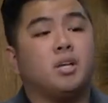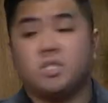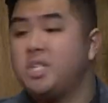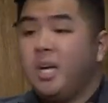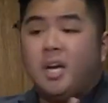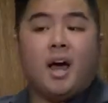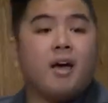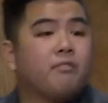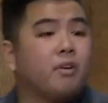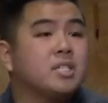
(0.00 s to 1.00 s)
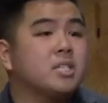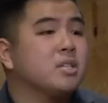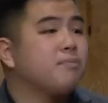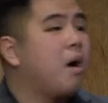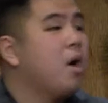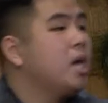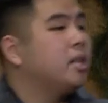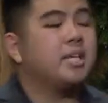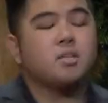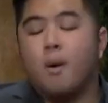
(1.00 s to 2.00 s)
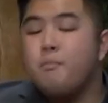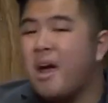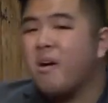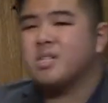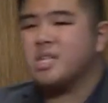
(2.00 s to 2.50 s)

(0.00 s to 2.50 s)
Jeannie and I, for instance, about things about marriage